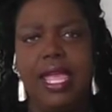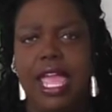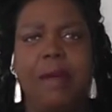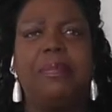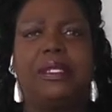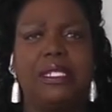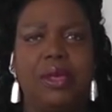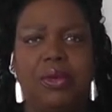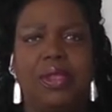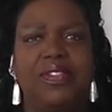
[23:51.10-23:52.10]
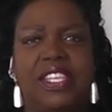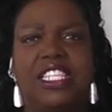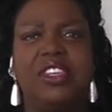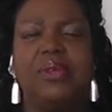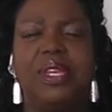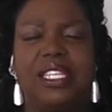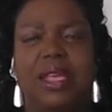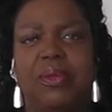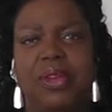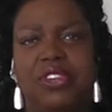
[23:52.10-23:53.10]
episode of this series
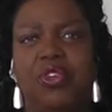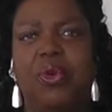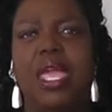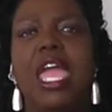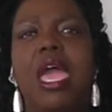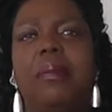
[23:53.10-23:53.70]
that we're doing.